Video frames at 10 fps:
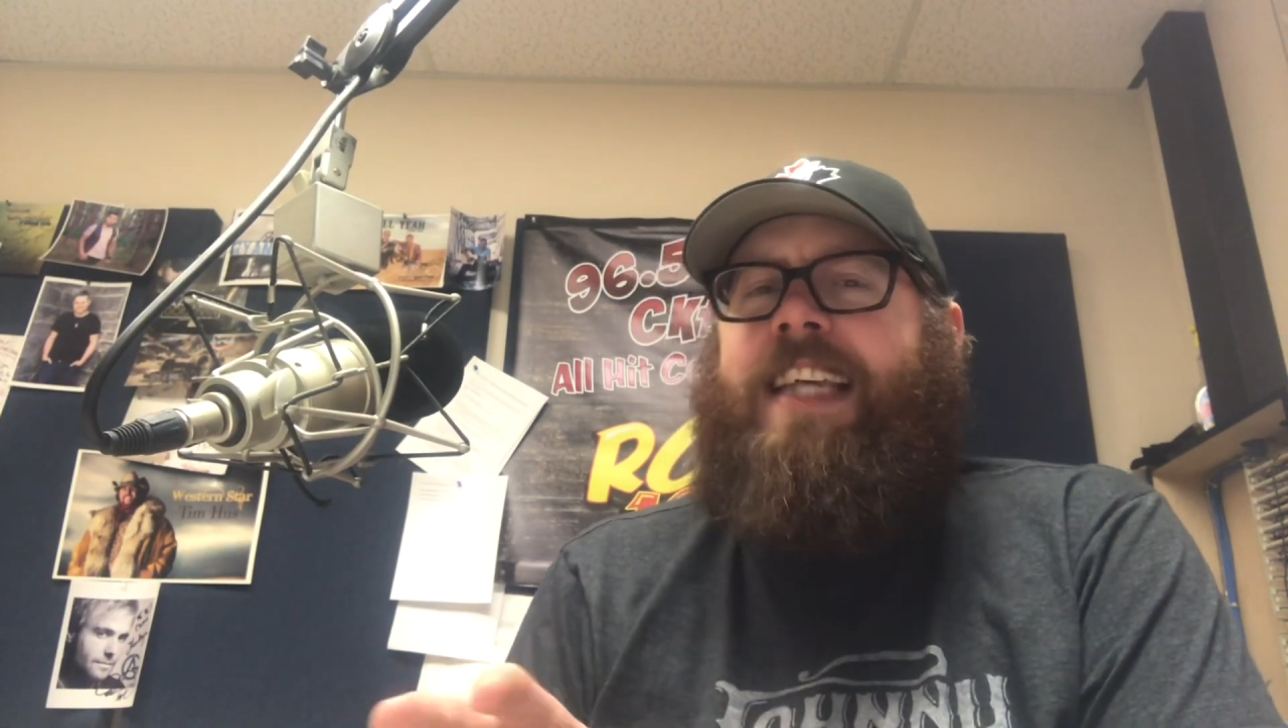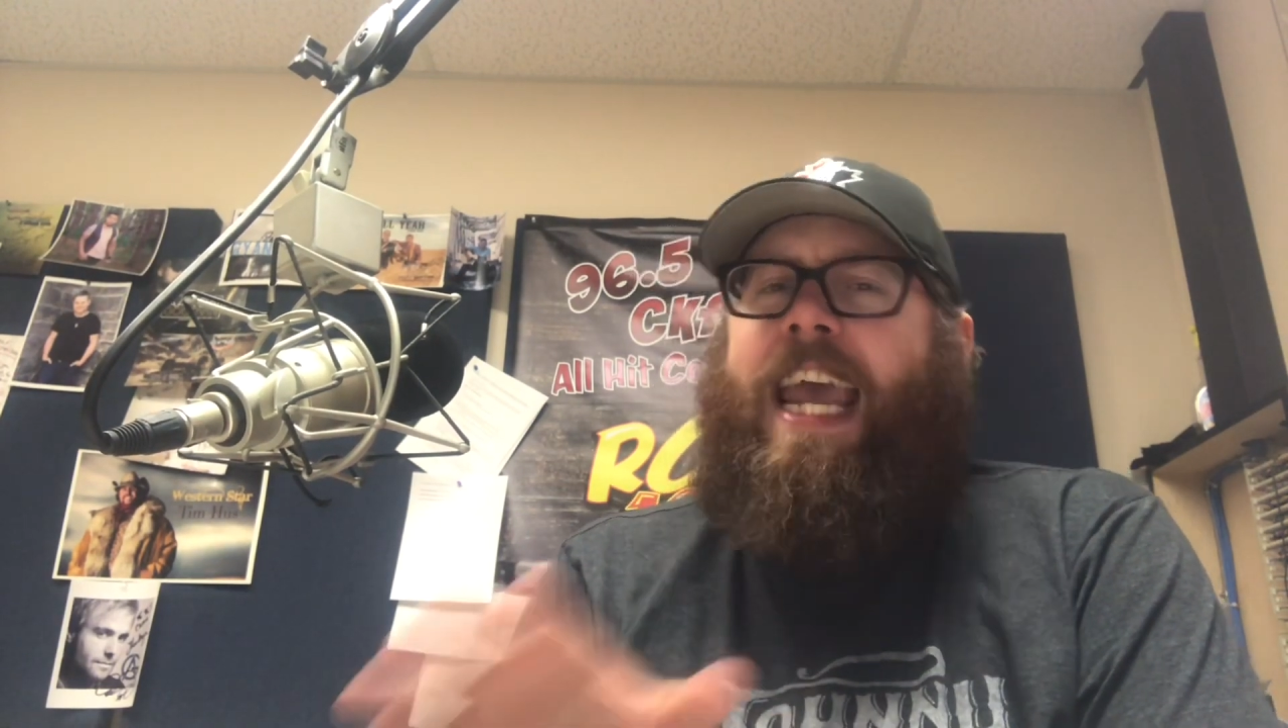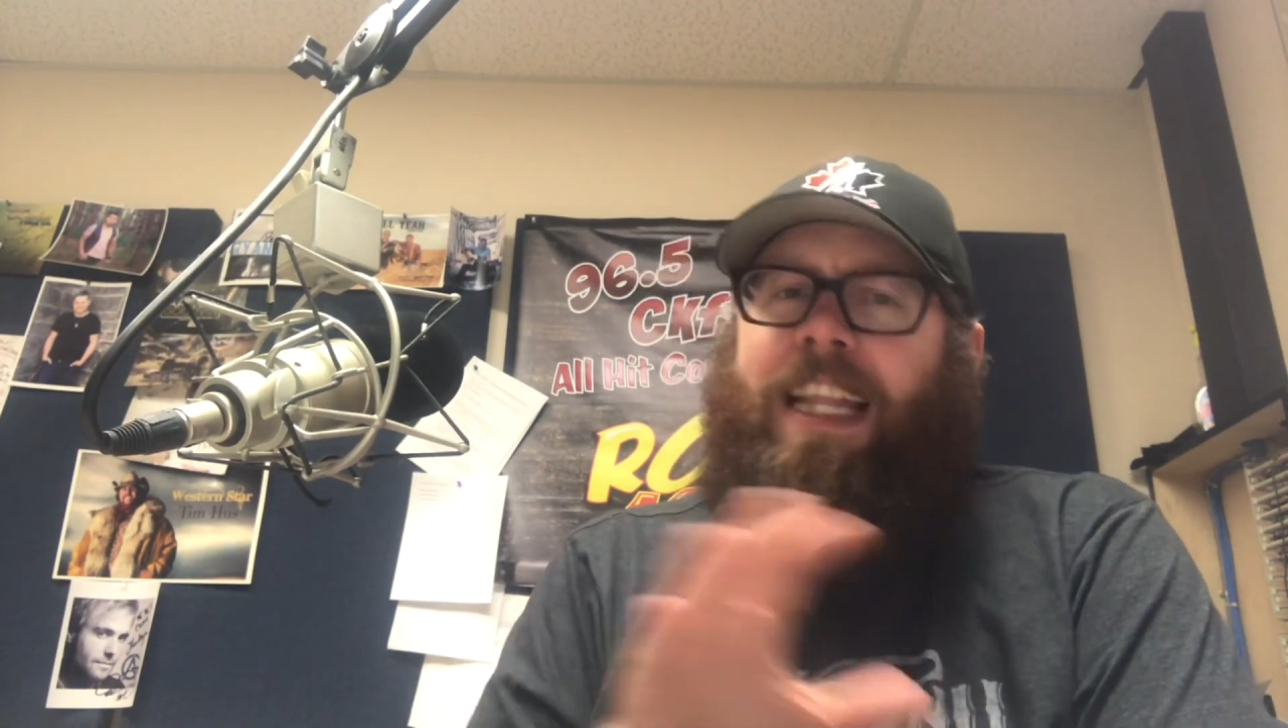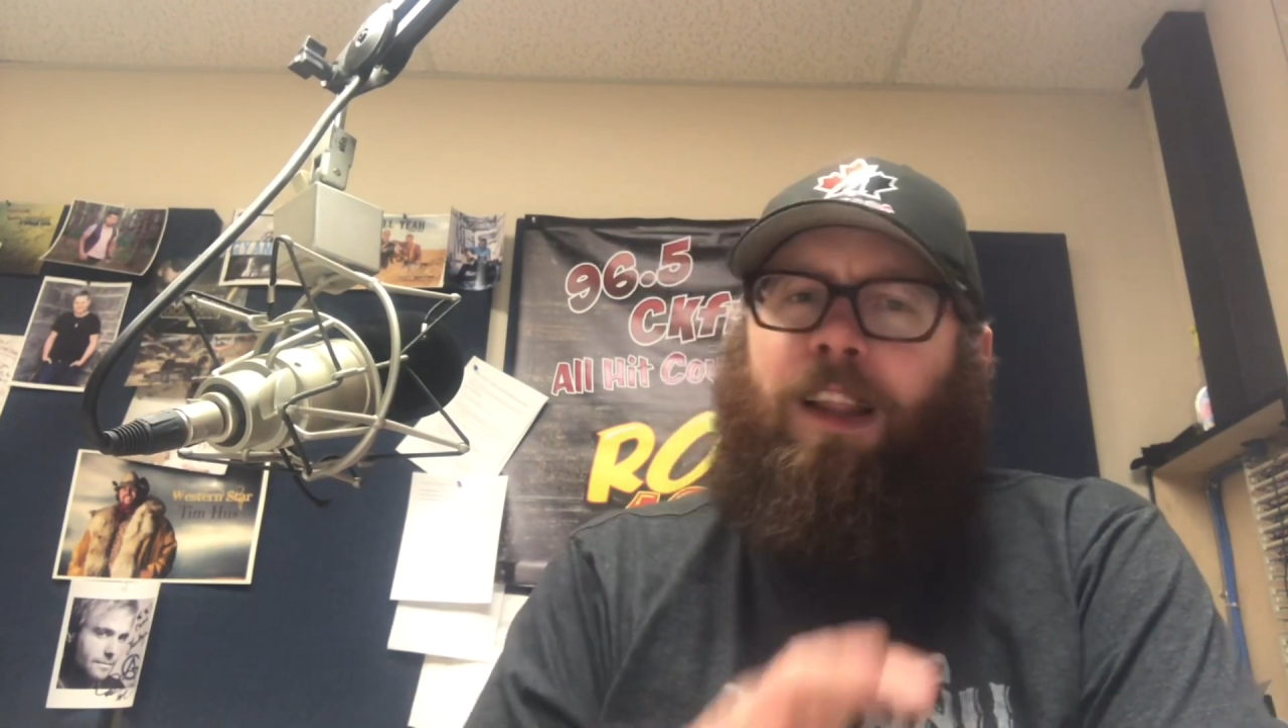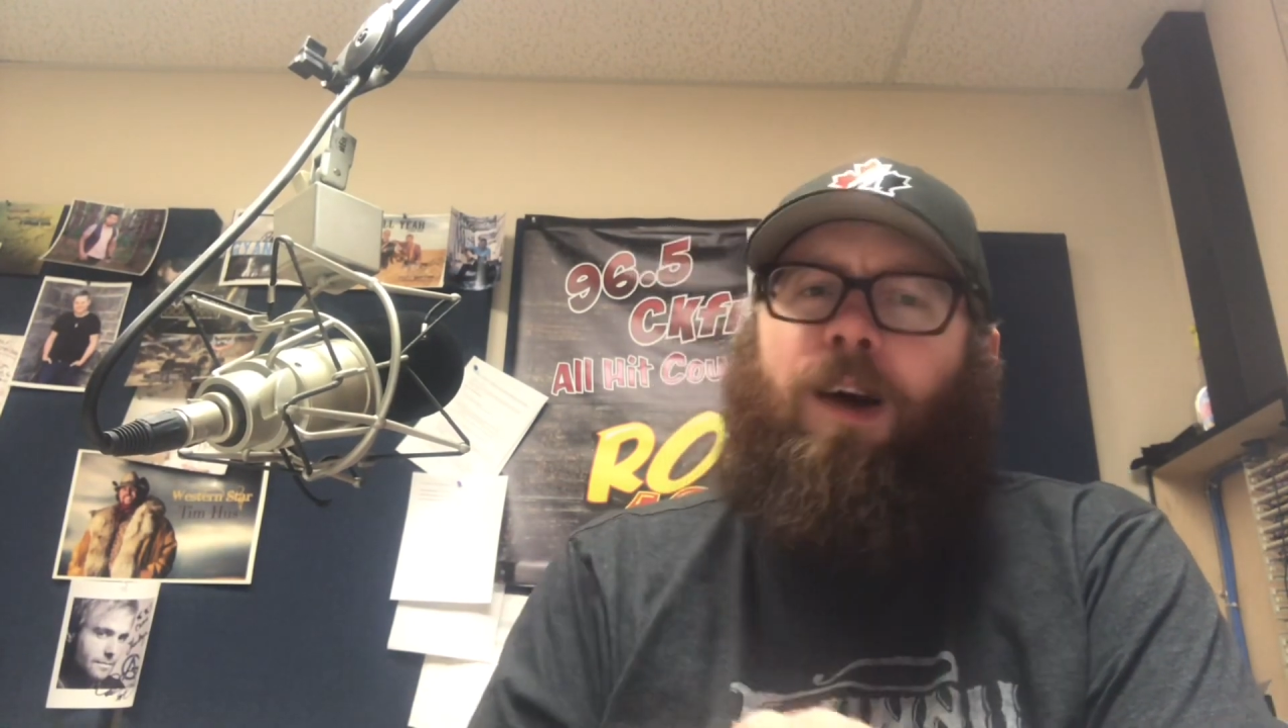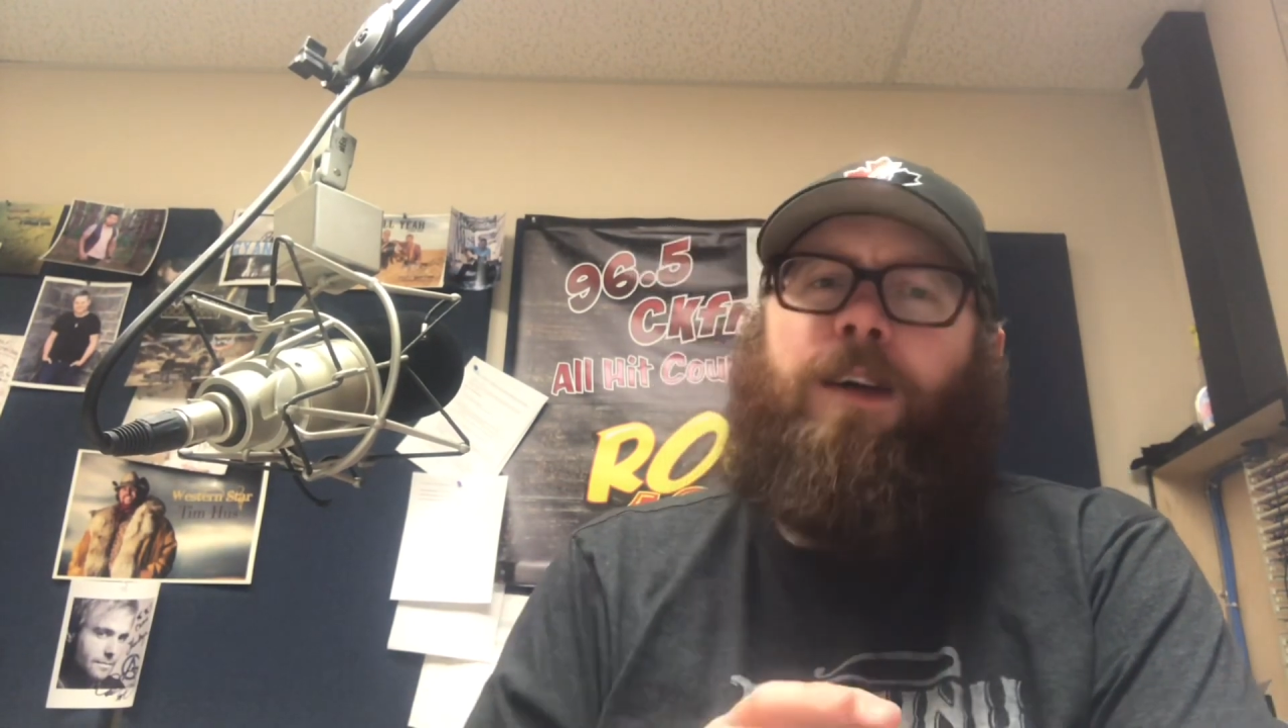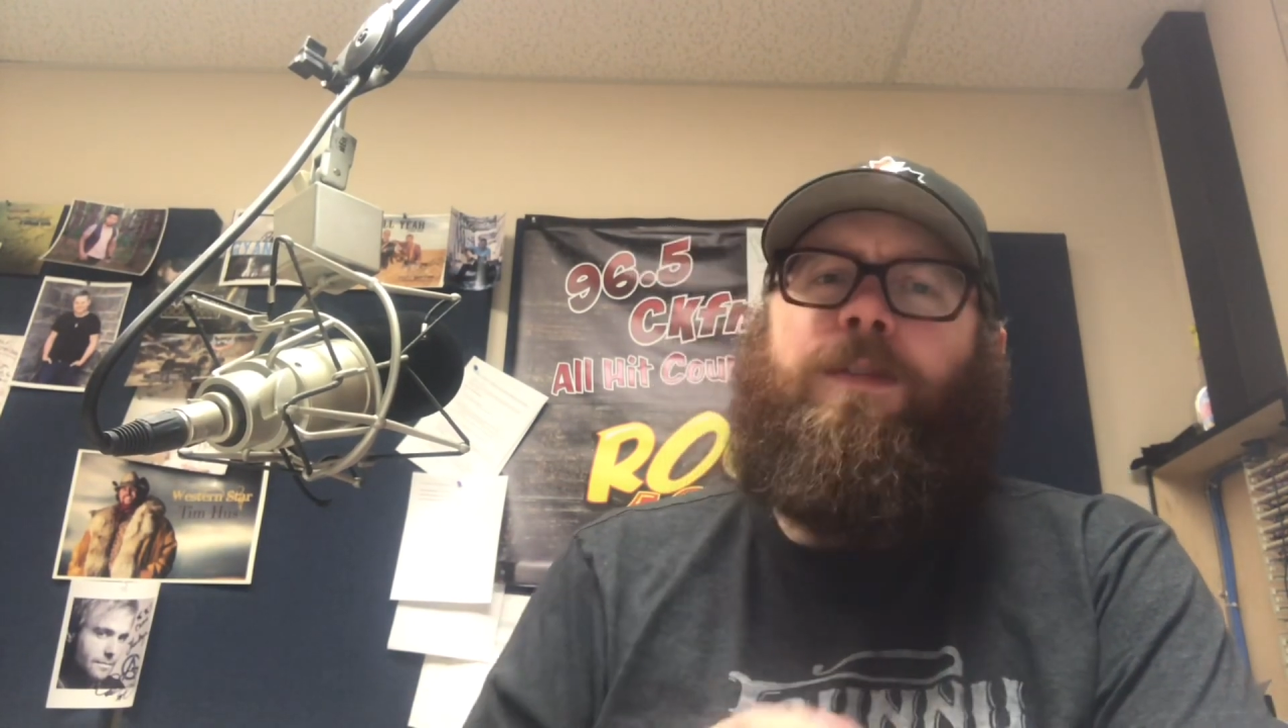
catalog